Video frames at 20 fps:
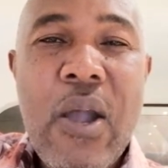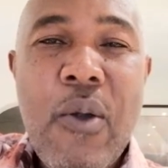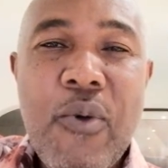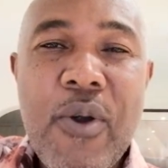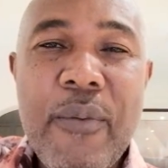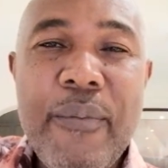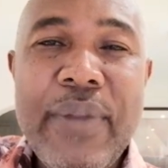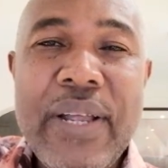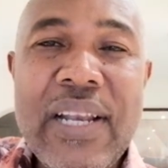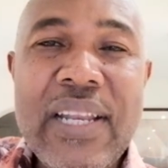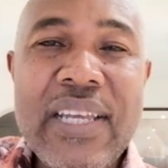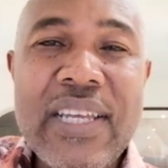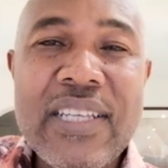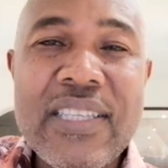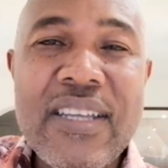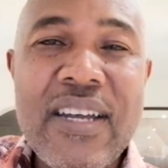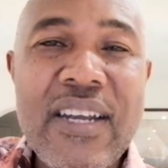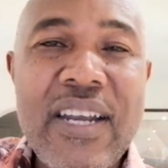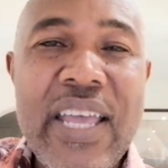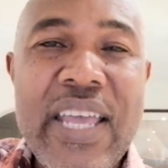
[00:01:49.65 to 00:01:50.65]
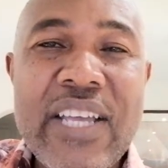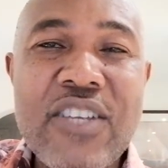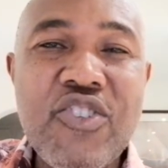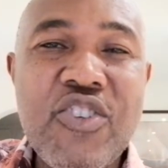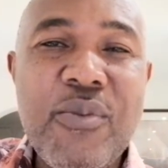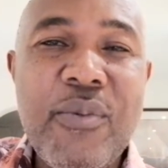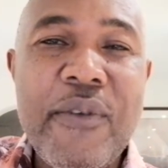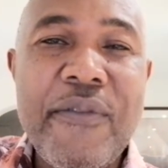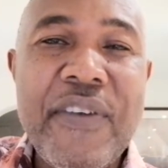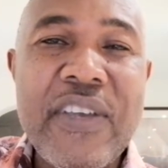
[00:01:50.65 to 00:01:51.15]
We're building it on the
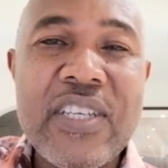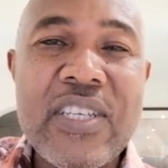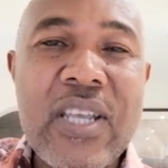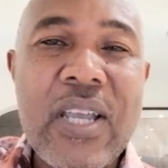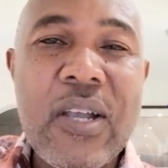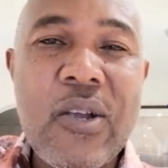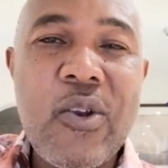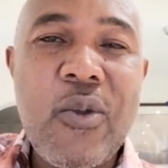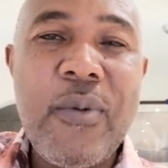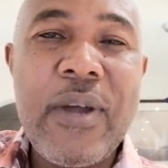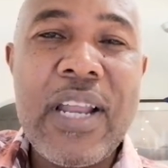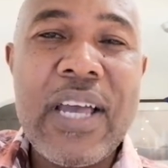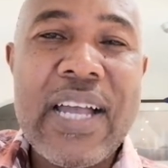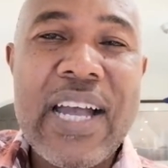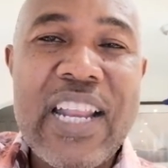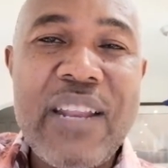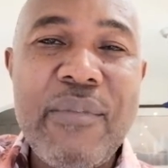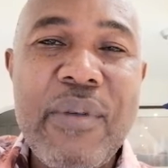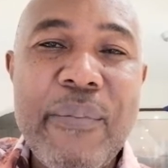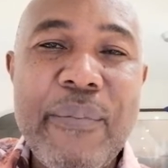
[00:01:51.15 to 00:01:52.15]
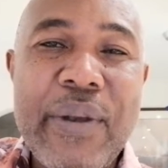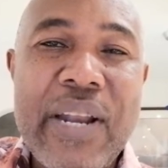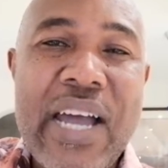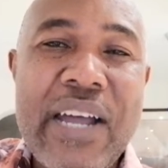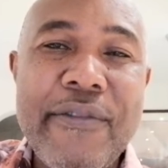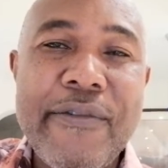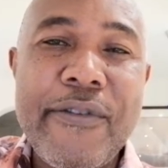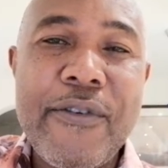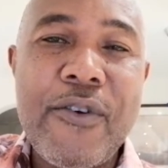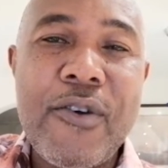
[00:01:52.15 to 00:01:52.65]
Xtreamfx Global Academy
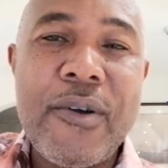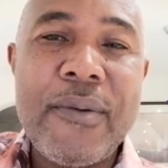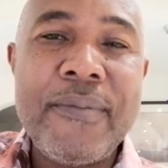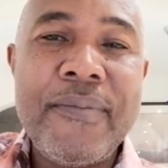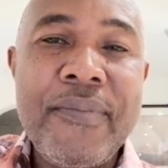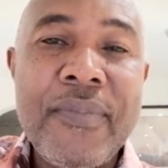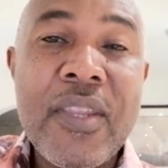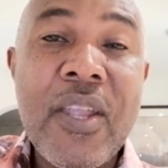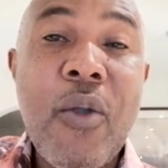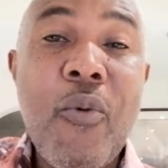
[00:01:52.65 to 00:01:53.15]
platform.